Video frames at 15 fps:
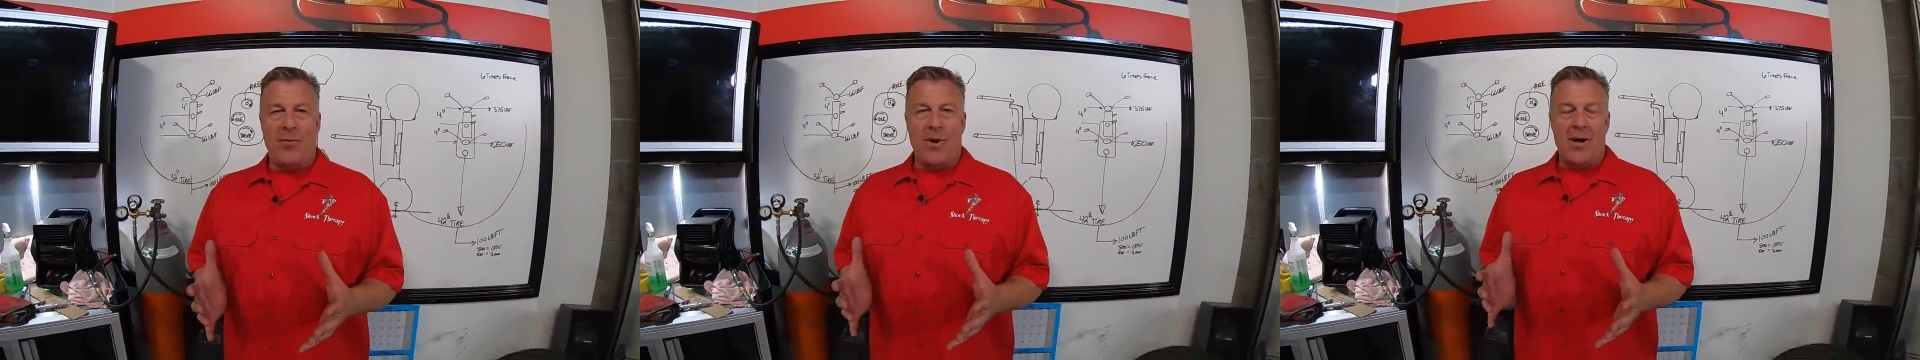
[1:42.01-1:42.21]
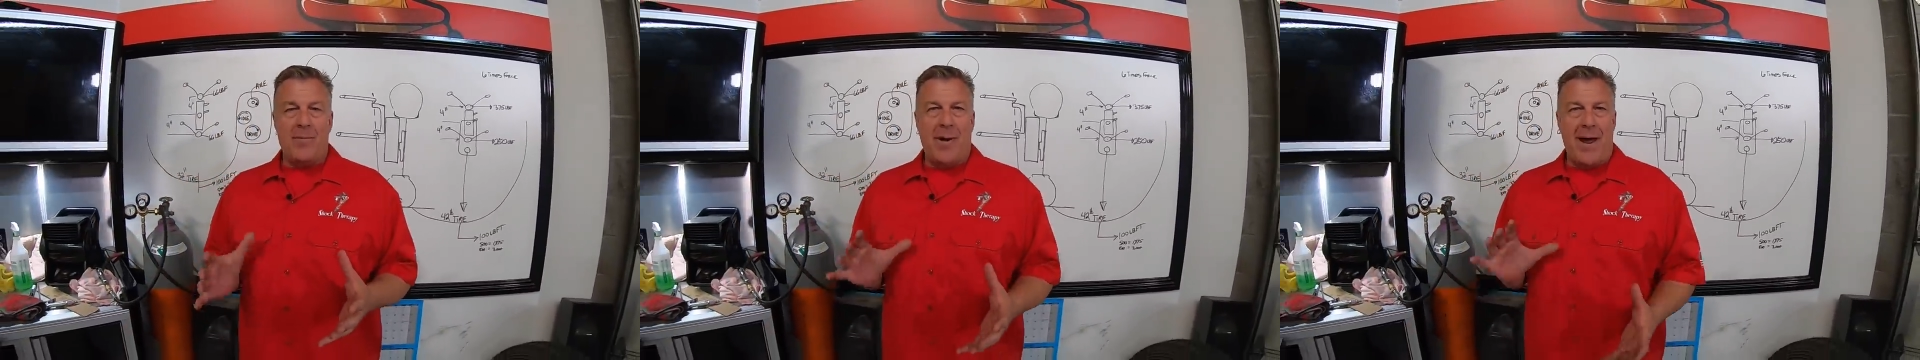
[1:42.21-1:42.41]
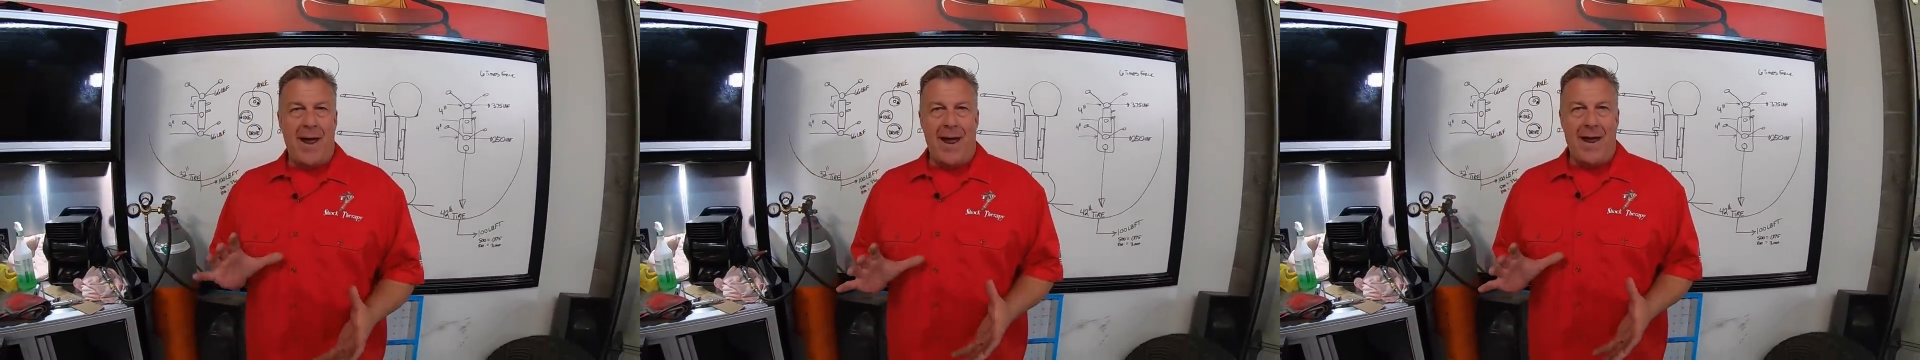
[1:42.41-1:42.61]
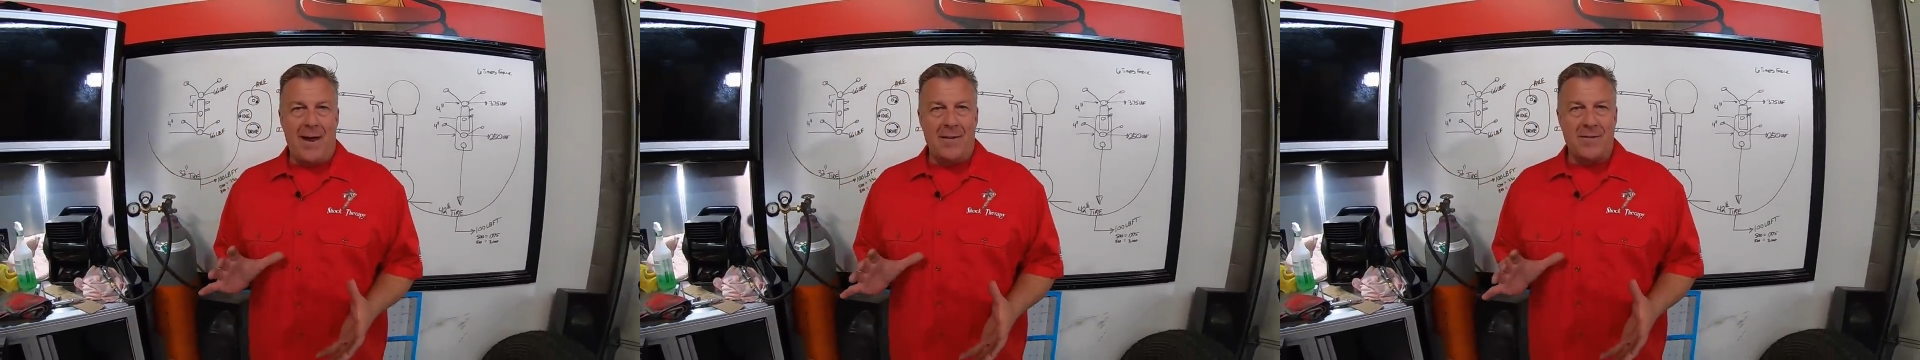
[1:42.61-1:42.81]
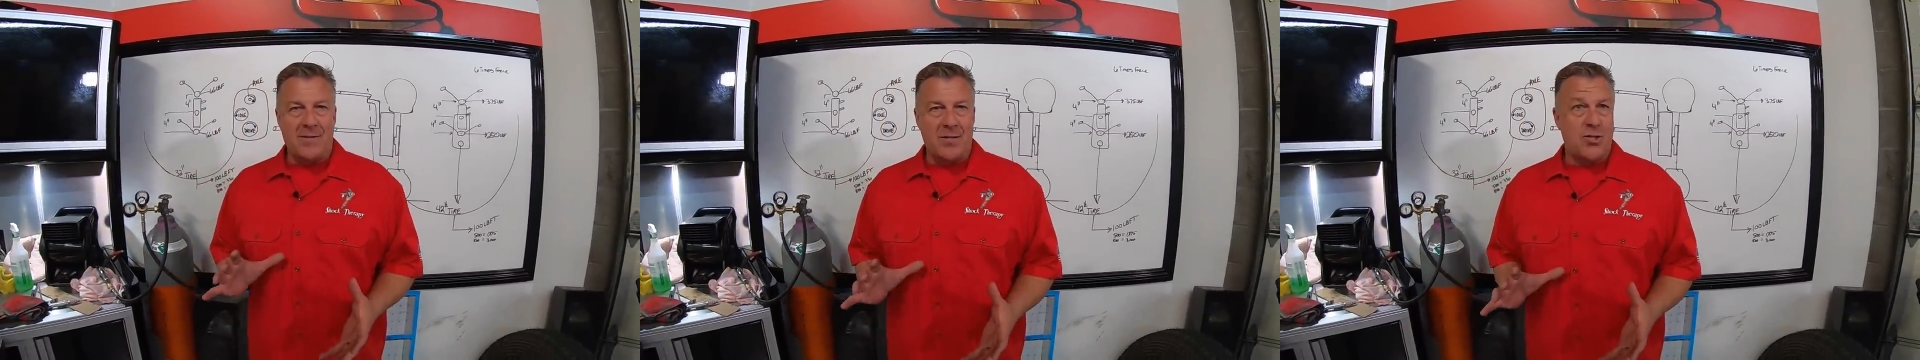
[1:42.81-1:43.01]
one in my
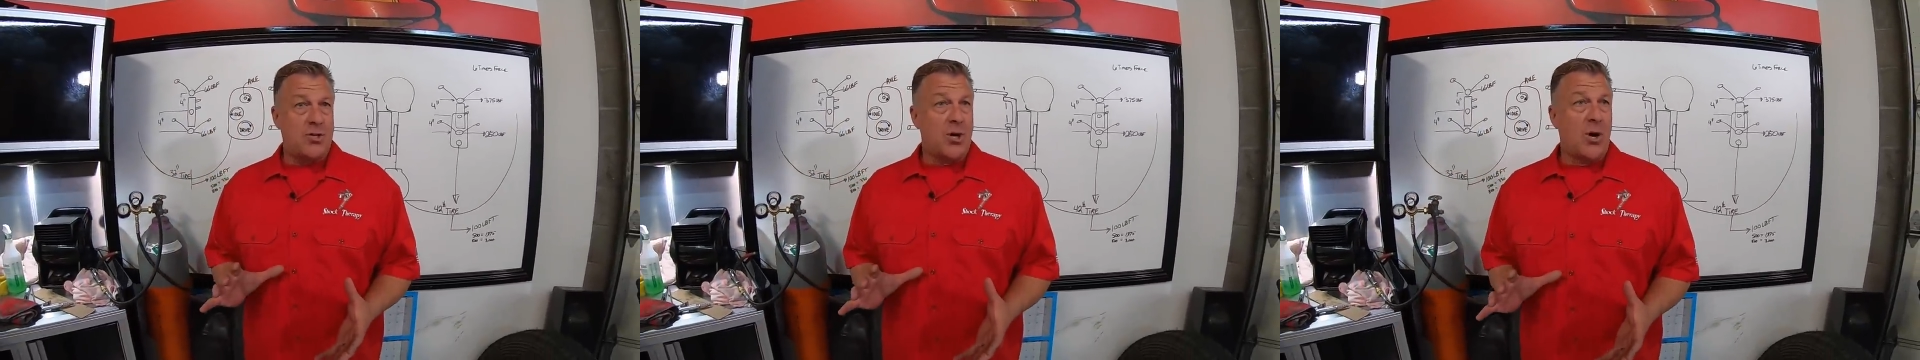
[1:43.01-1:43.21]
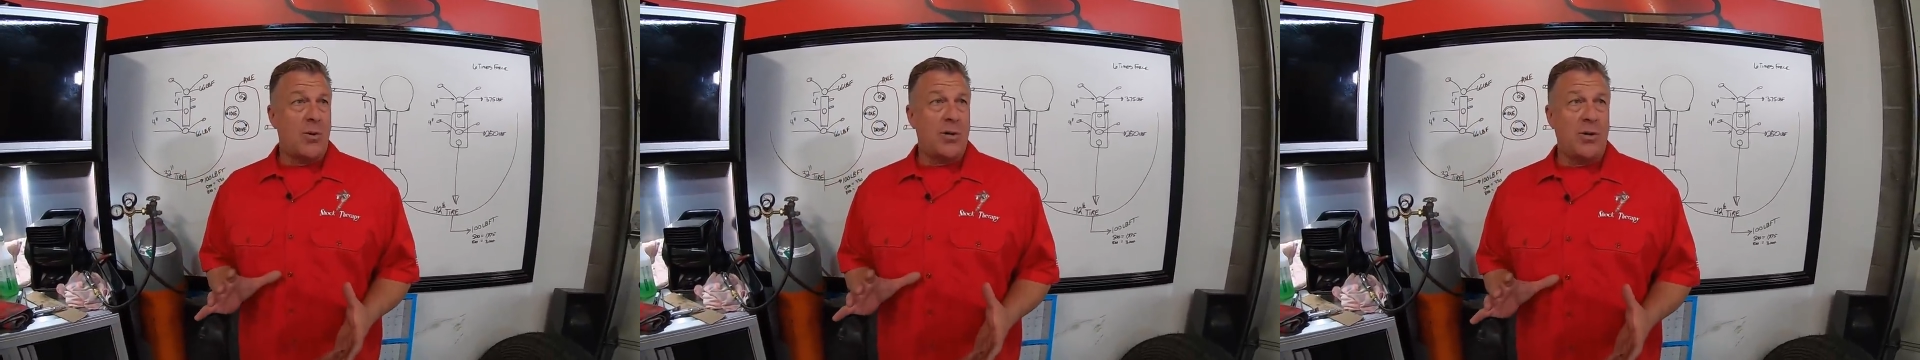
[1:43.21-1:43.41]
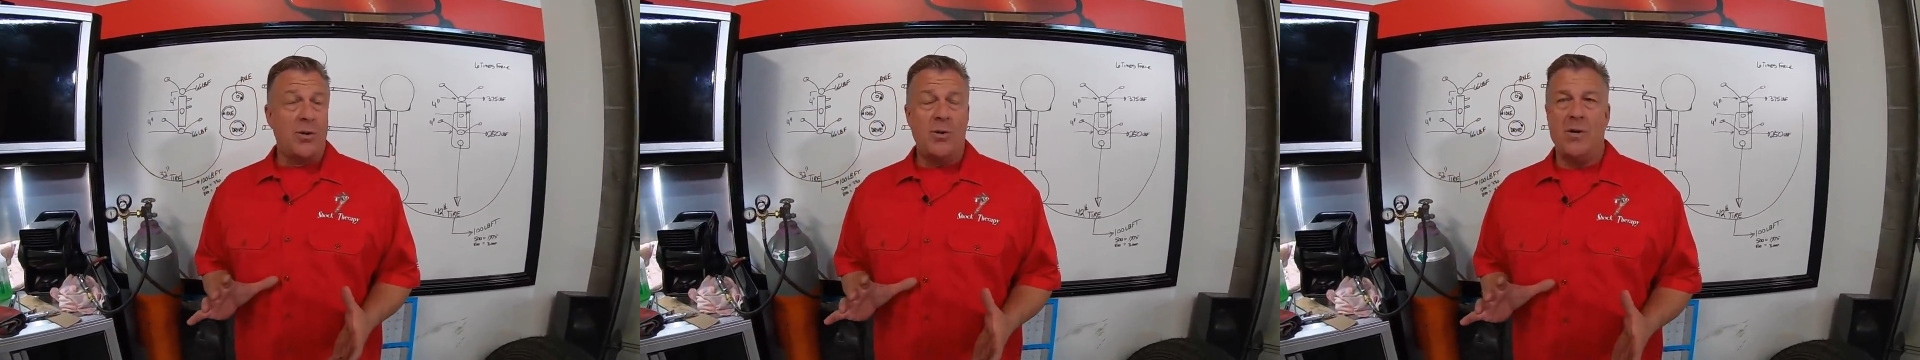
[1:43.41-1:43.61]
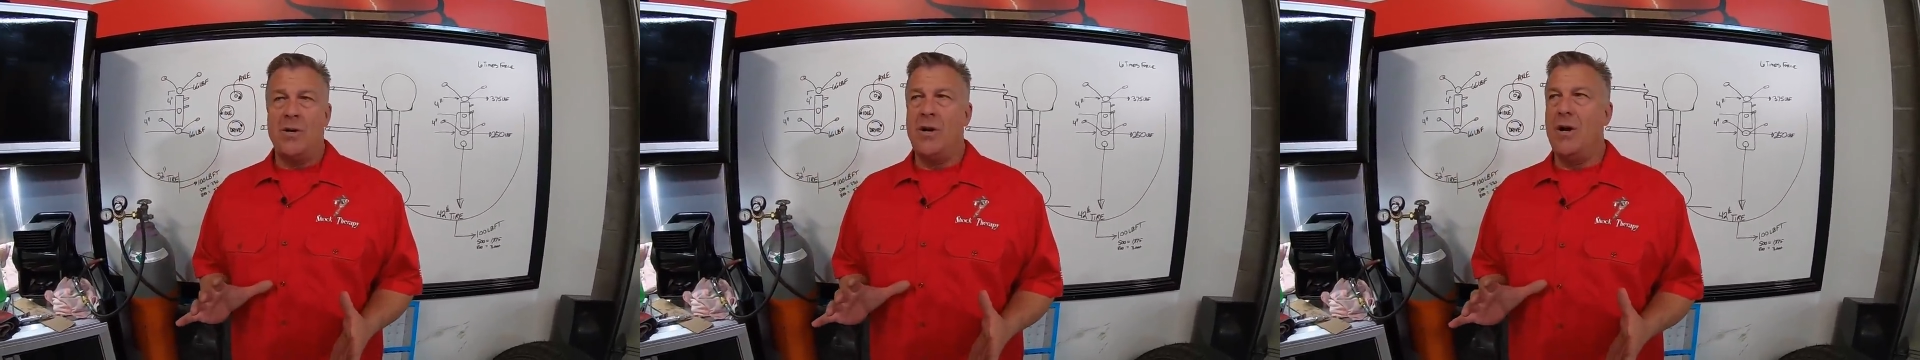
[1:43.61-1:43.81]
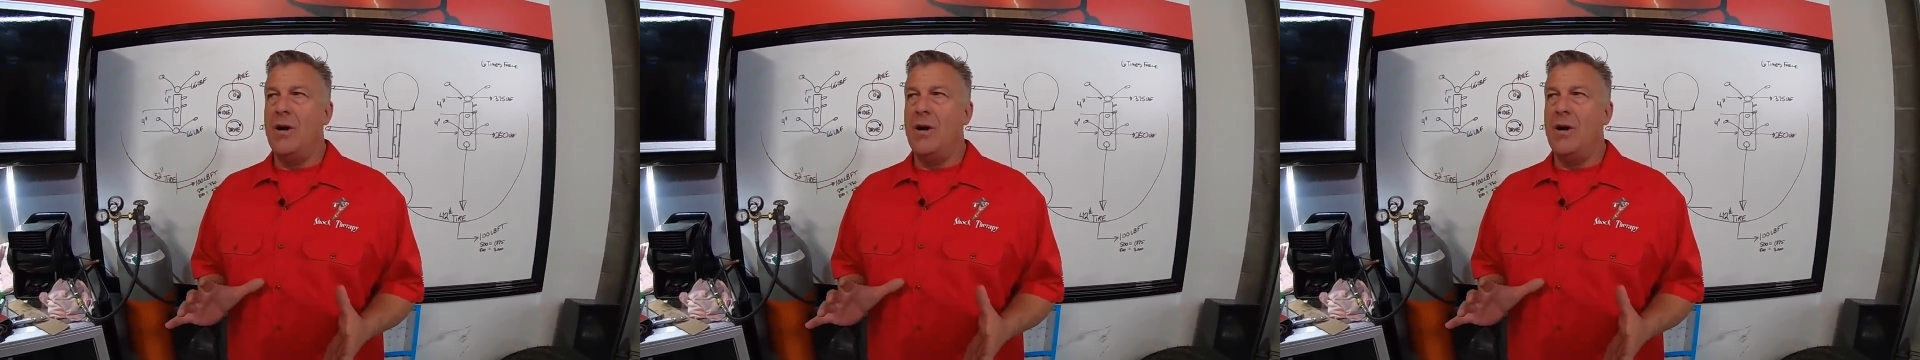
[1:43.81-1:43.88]
hands to show you,